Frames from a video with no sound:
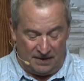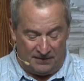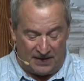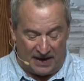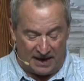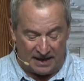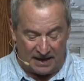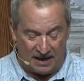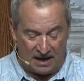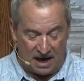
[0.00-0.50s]

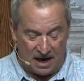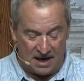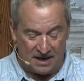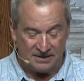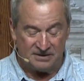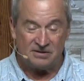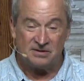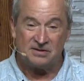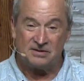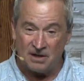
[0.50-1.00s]
that
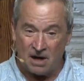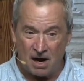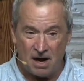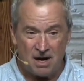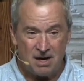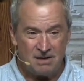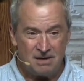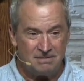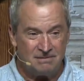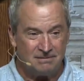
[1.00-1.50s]
God
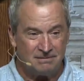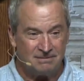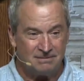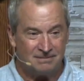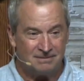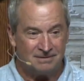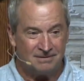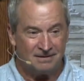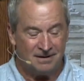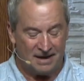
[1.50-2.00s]
saw
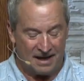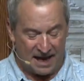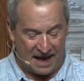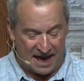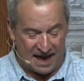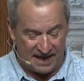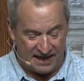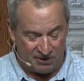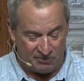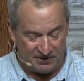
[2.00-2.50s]

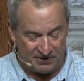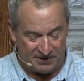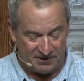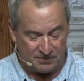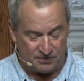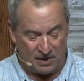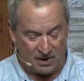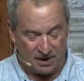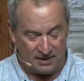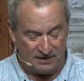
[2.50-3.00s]
and he
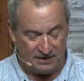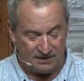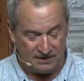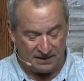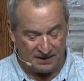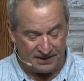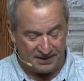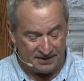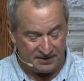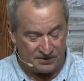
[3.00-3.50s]
responded
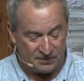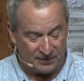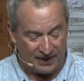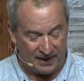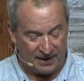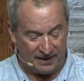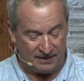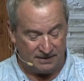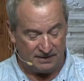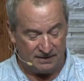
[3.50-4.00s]
Leah's
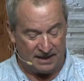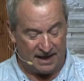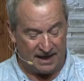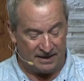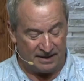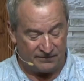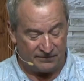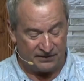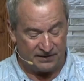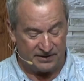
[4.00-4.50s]
pain
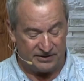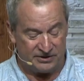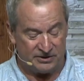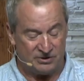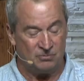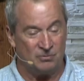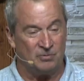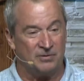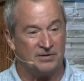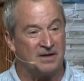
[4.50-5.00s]
and
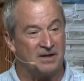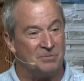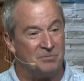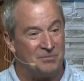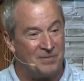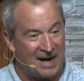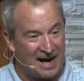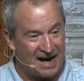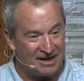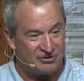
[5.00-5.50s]
affliction with
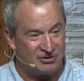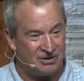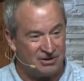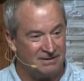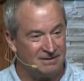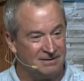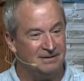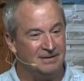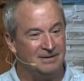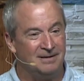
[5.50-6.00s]

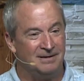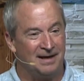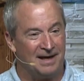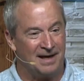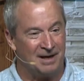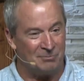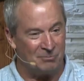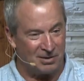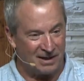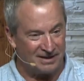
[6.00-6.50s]
compassion
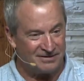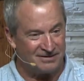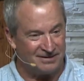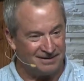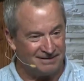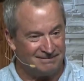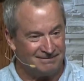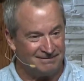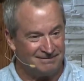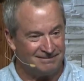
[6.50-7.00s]
and blessing.
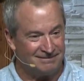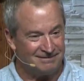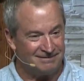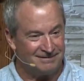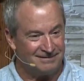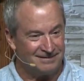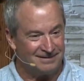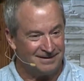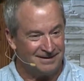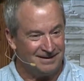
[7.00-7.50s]

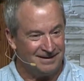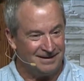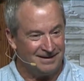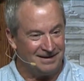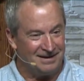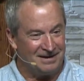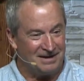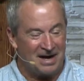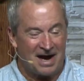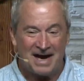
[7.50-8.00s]

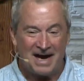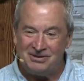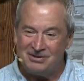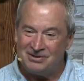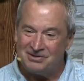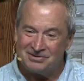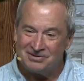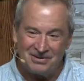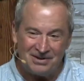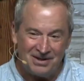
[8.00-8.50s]
I
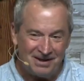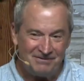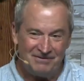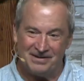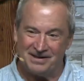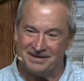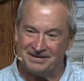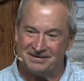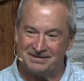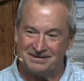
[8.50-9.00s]
just love
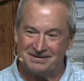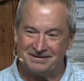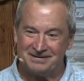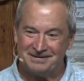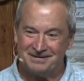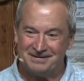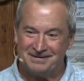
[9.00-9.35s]
this.